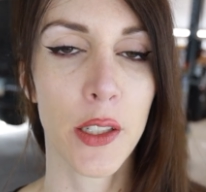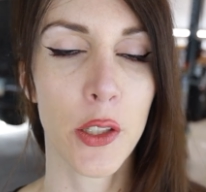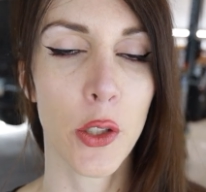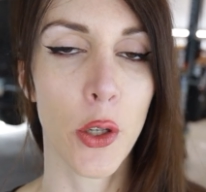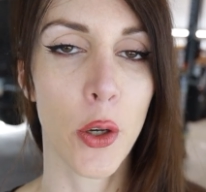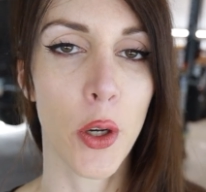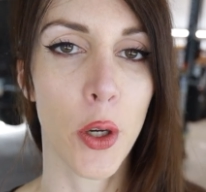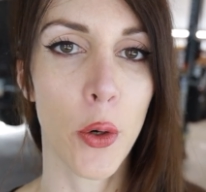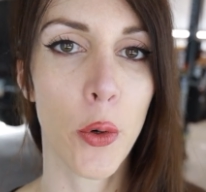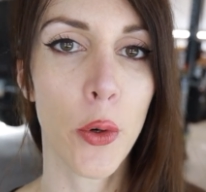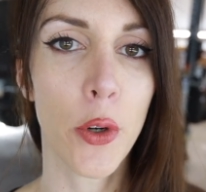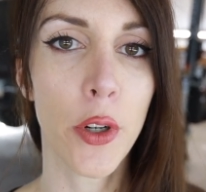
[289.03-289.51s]
So
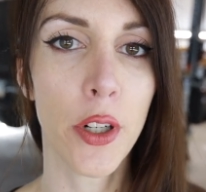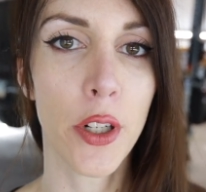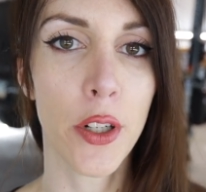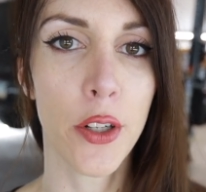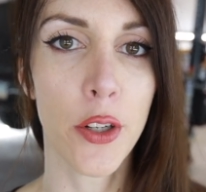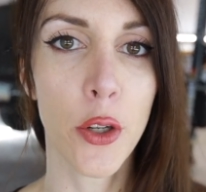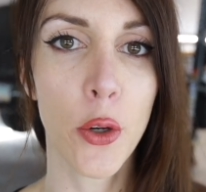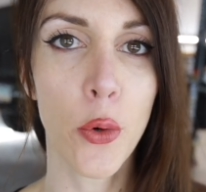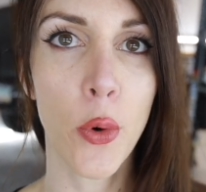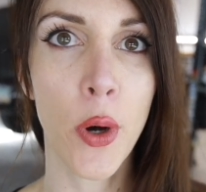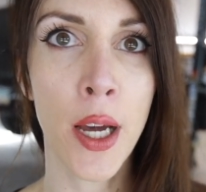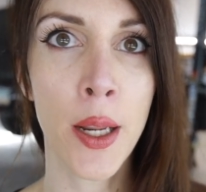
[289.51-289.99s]
I ordered a
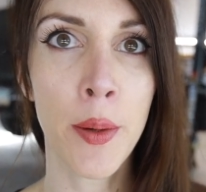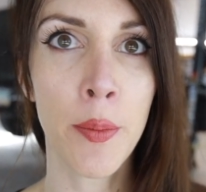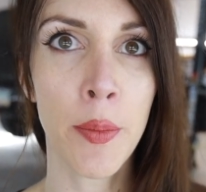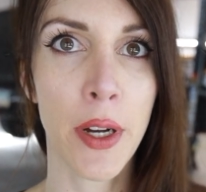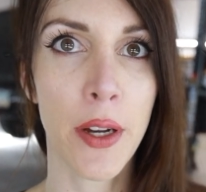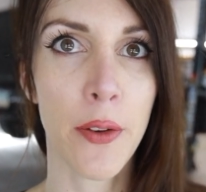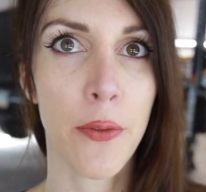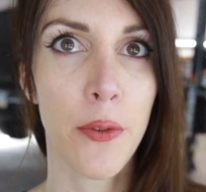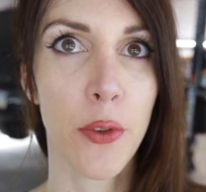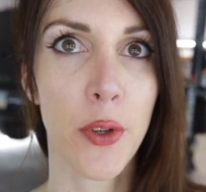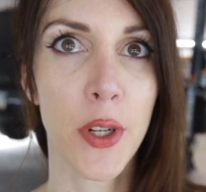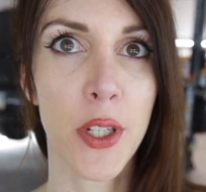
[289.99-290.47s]
new one,
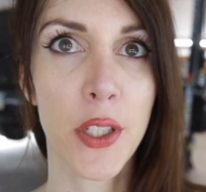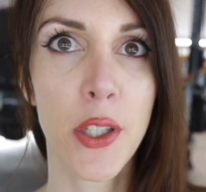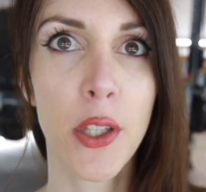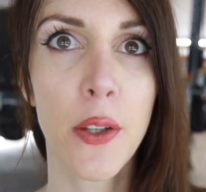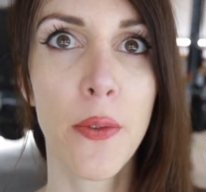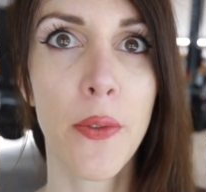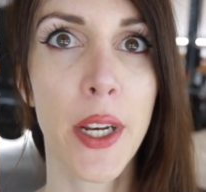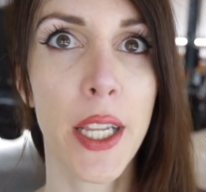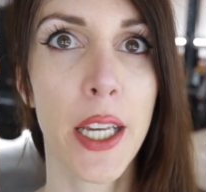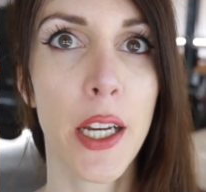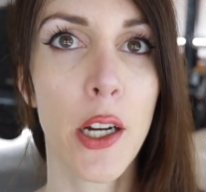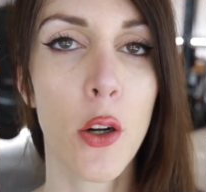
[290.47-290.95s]
but for the rest of
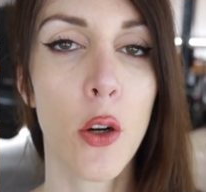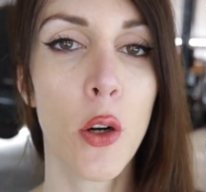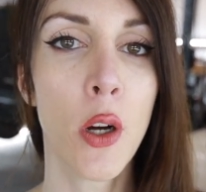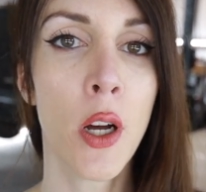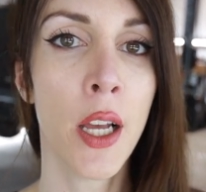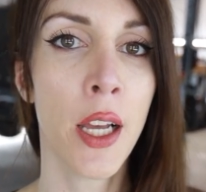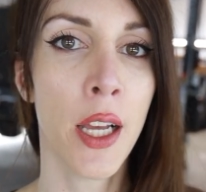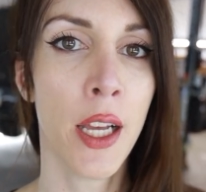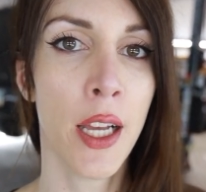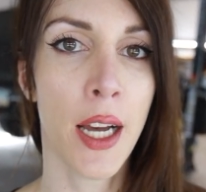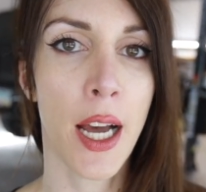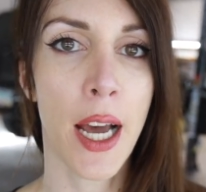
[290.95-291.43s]
the video,
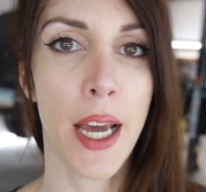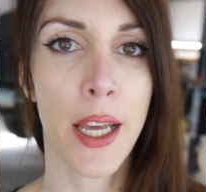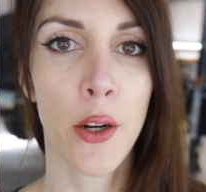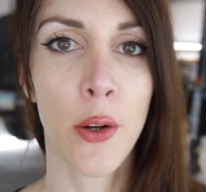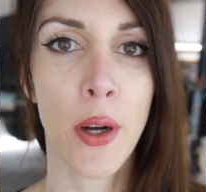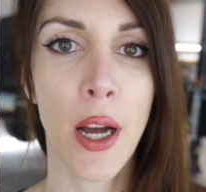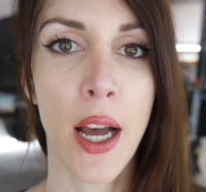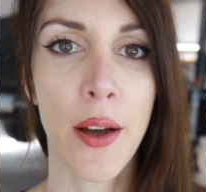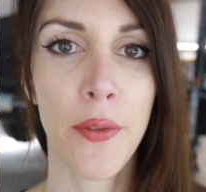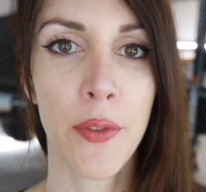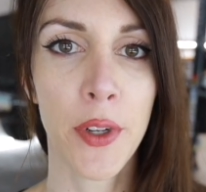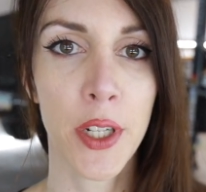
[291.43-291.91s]
I don't
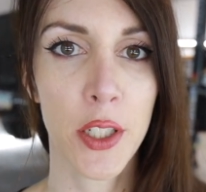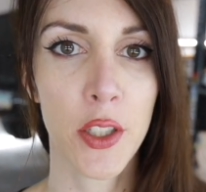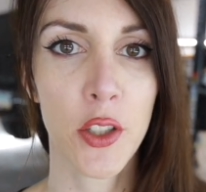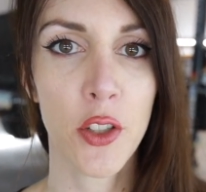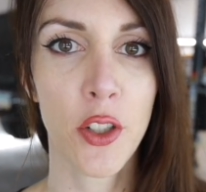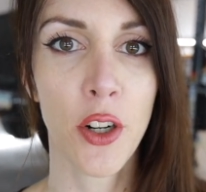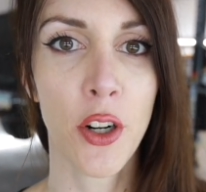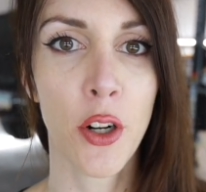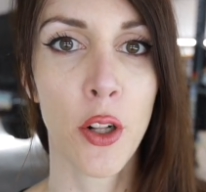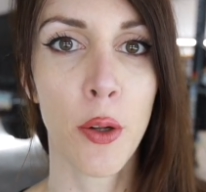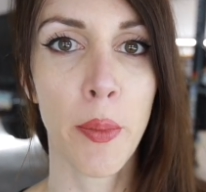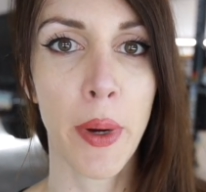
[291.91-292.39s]
have an
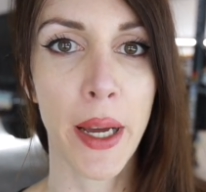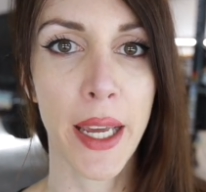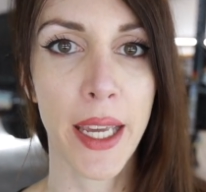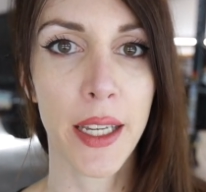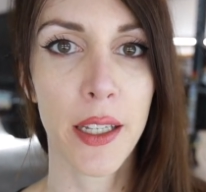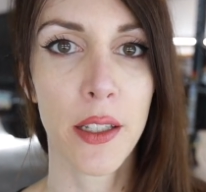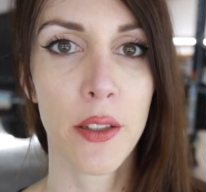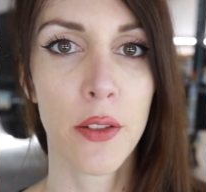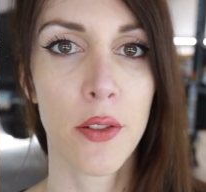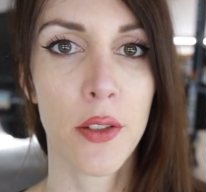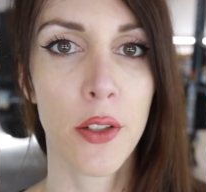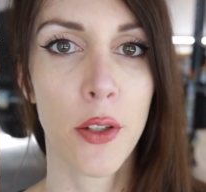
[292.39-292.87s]
external
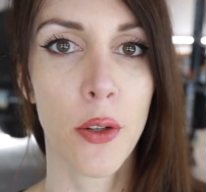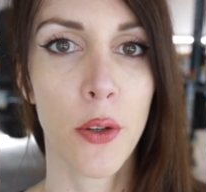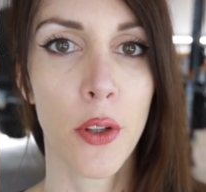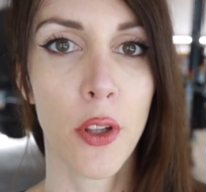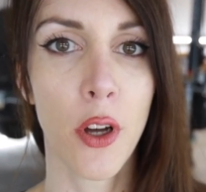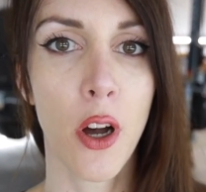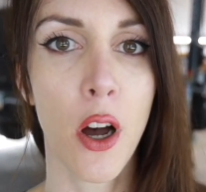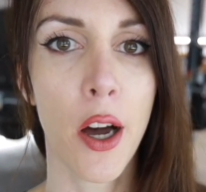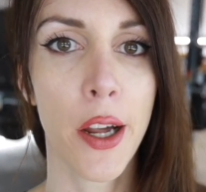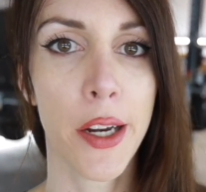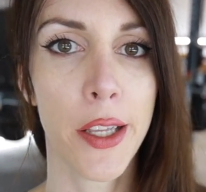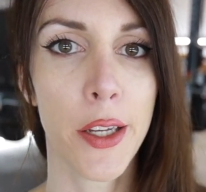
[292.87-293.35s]
mic. So the
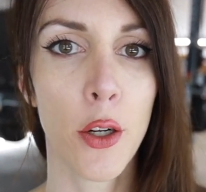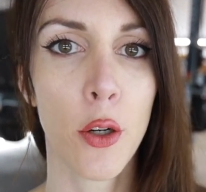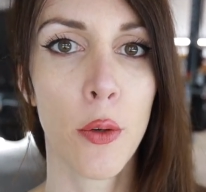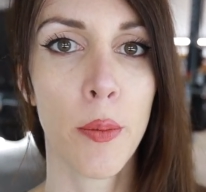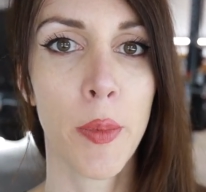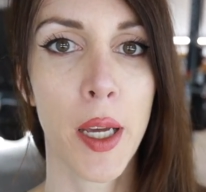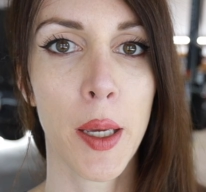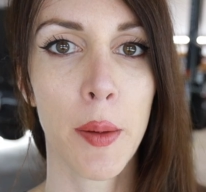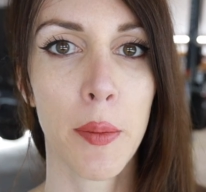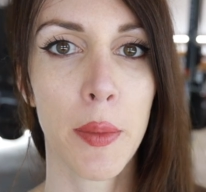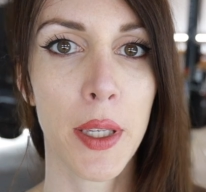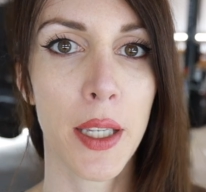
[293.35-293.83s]
audio
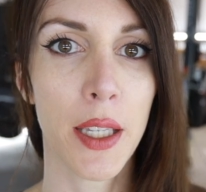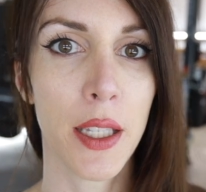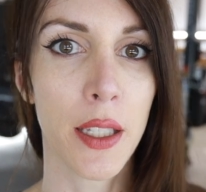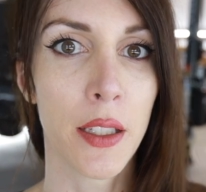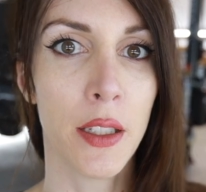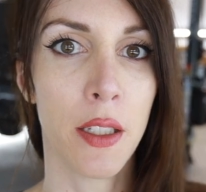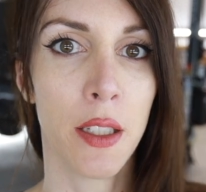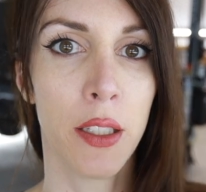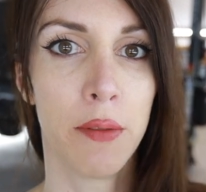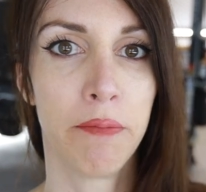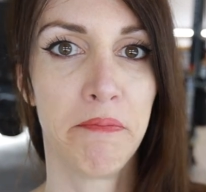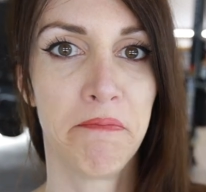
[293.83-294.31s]
might be,
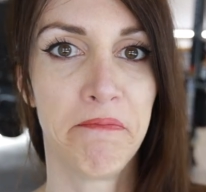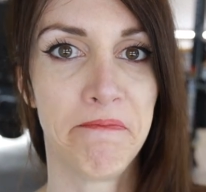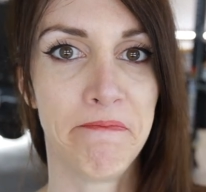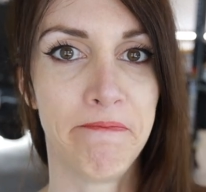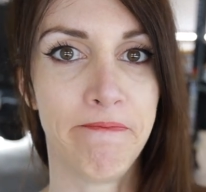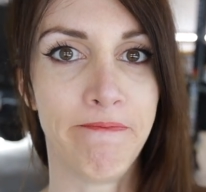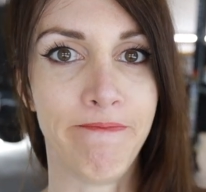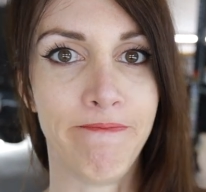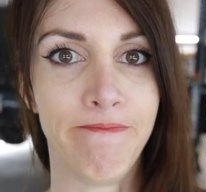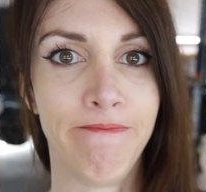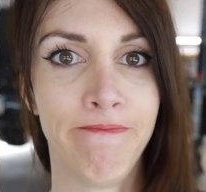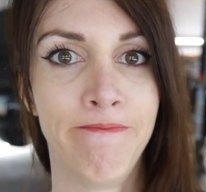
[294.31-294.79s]

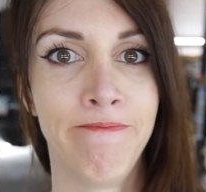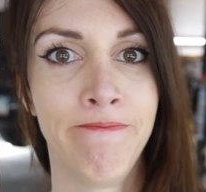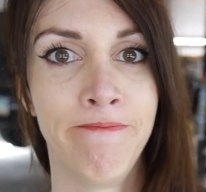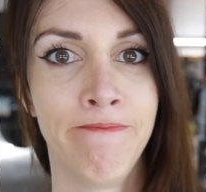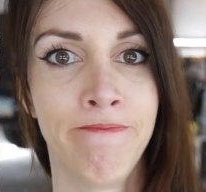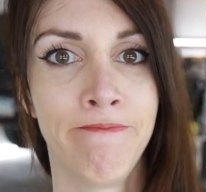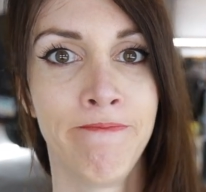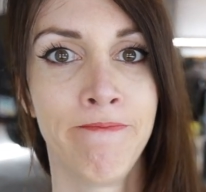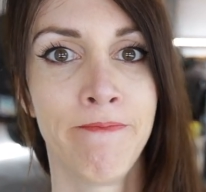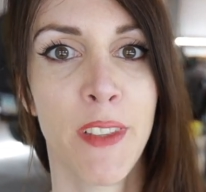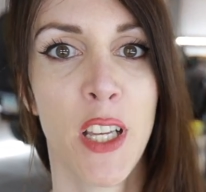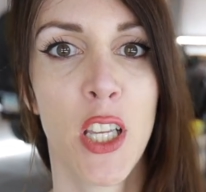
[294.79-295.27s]

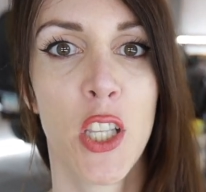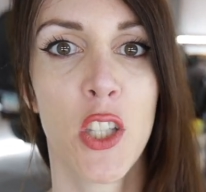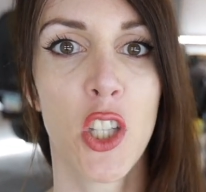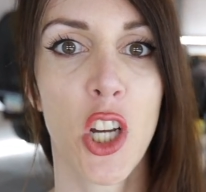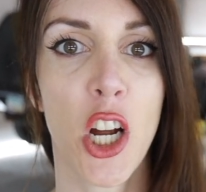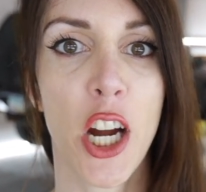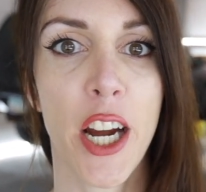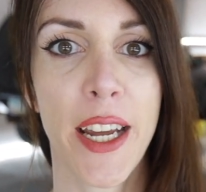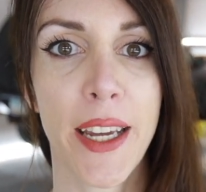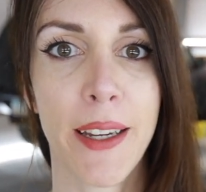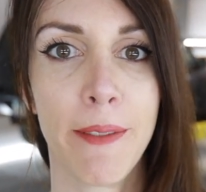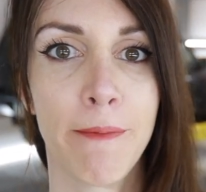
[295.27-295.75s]

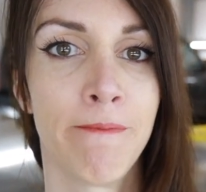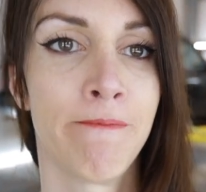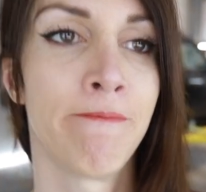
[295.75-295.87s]
sorry.